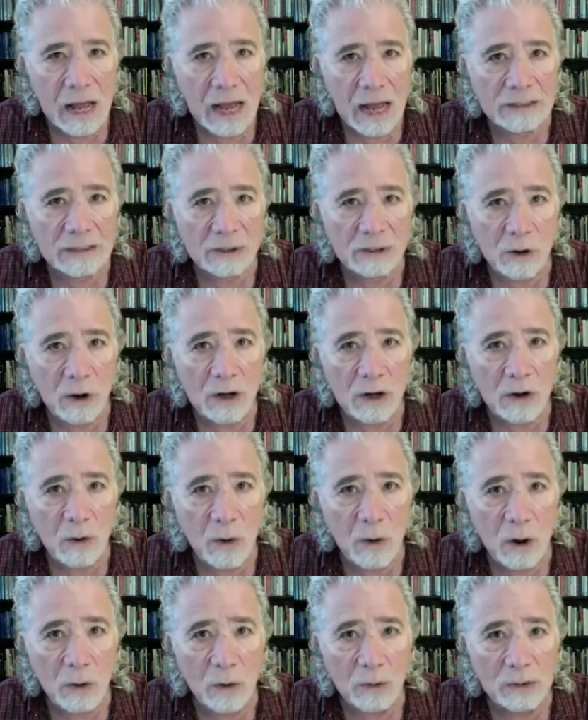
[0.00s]
I saw a
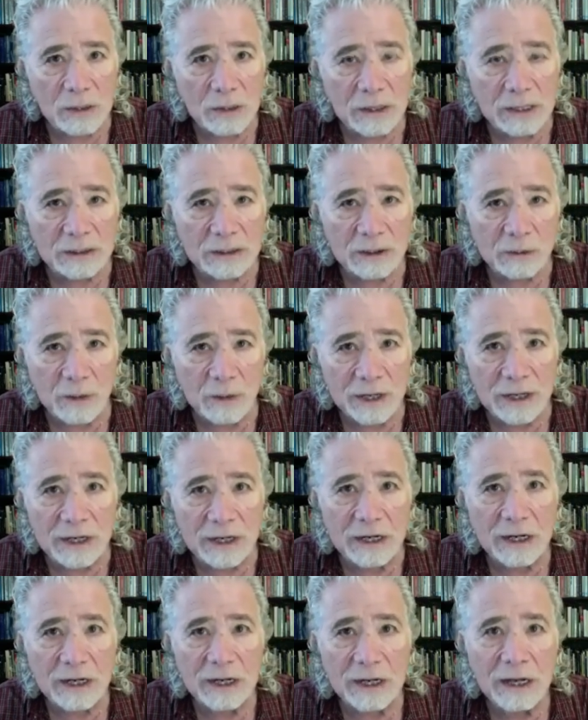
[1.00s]
quote this week
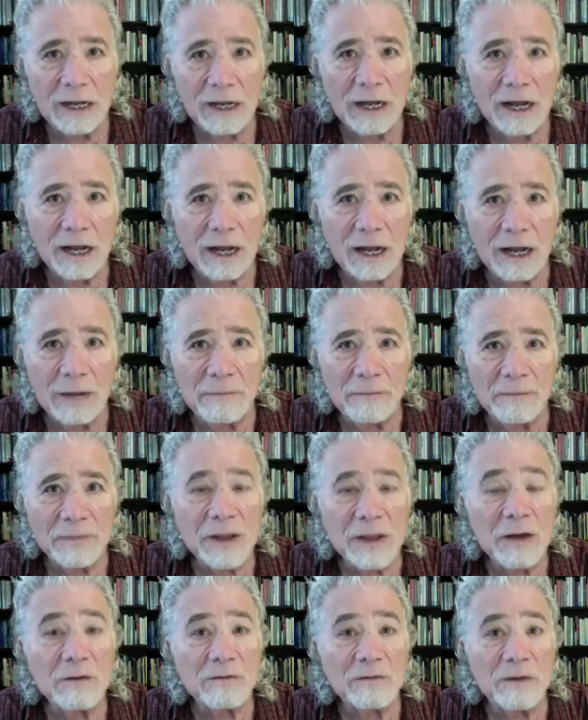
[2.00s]

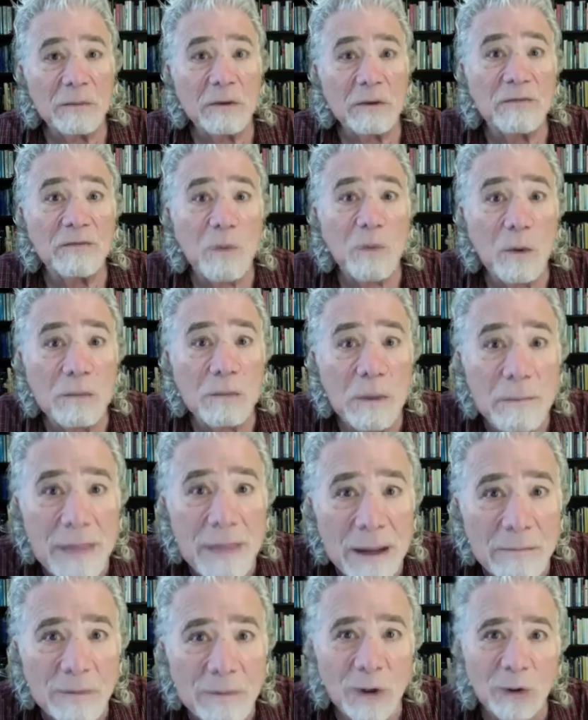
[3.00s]
from a former
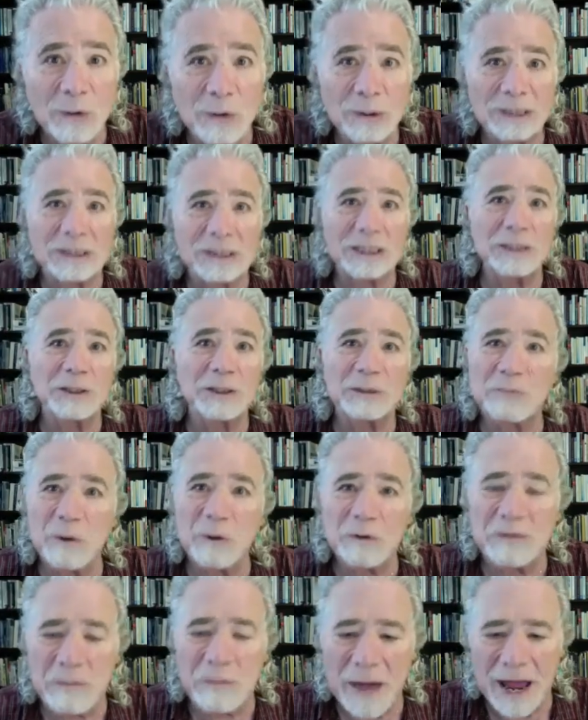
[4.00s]
member who has since
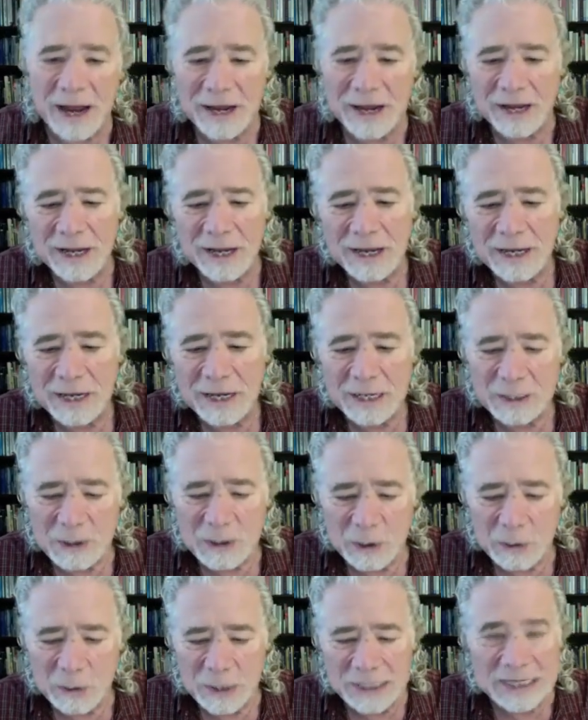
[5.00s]
moved back
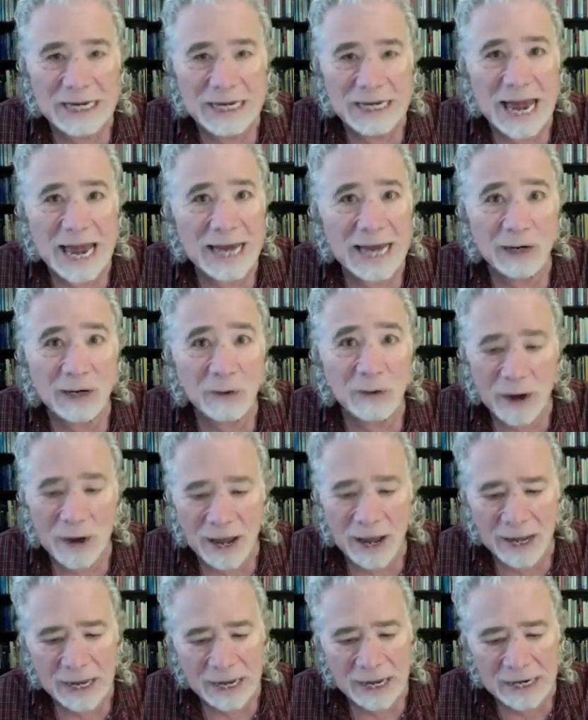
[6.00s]
to Indiana,
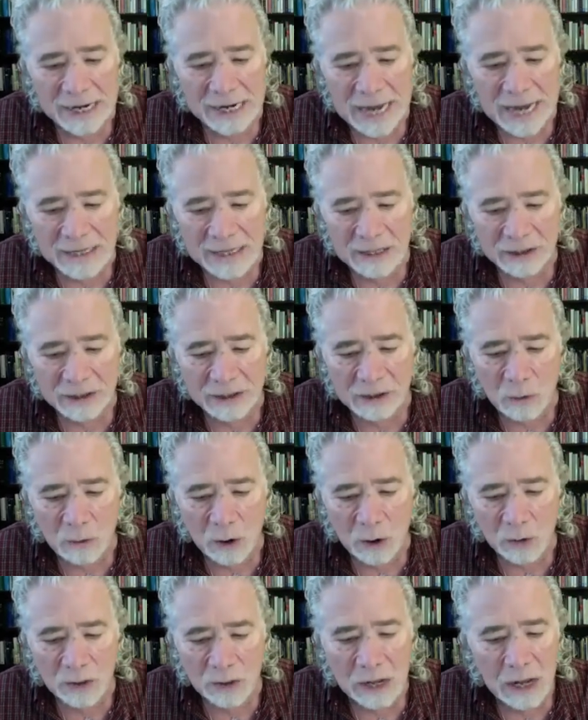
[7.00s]
Craig, and he had this
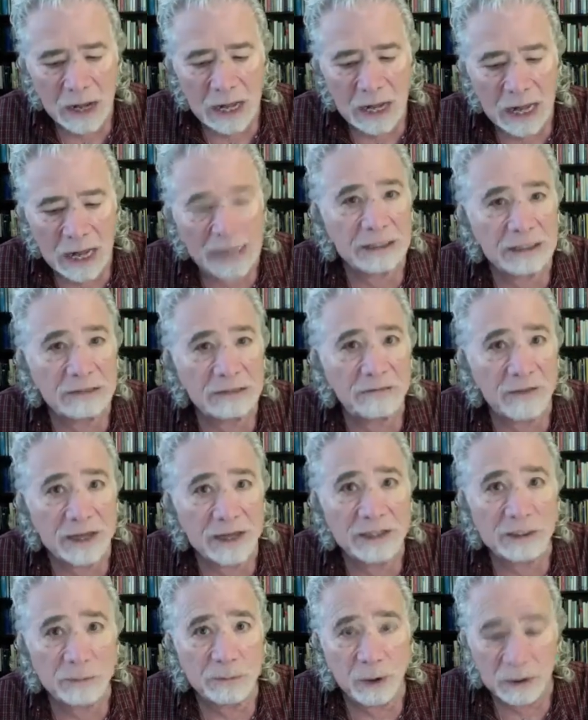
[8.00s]
quote on his
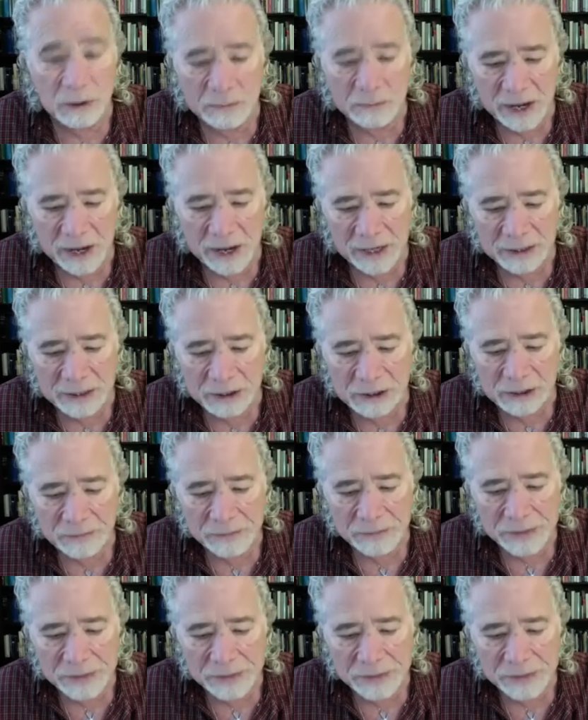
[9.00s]
Facebook page.